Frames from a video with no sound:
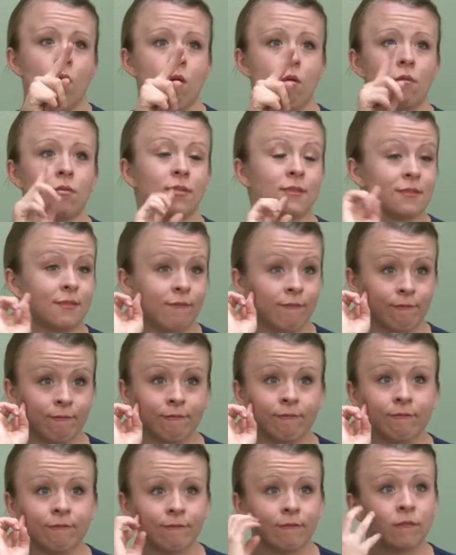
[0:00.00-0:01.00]
like to get an
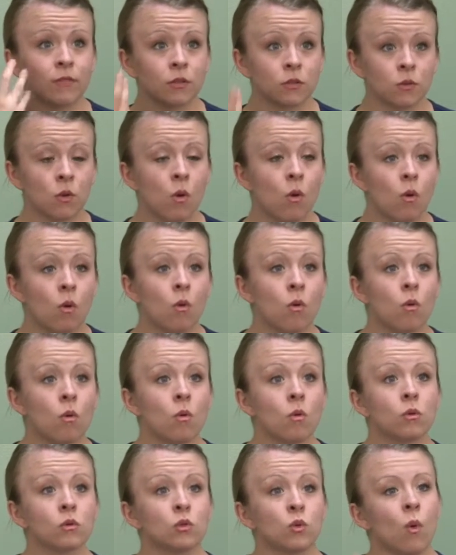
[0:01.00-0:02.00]

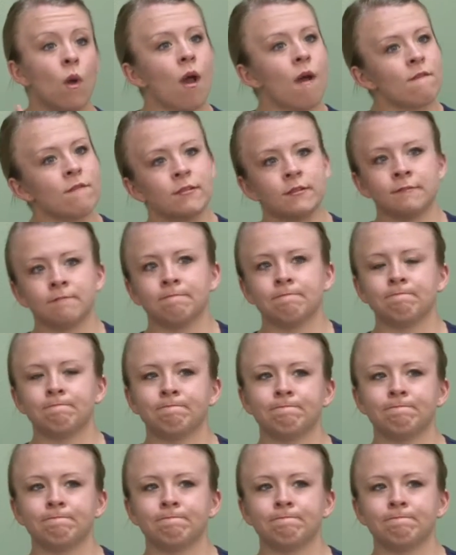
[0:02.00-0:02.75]
outstanding rating,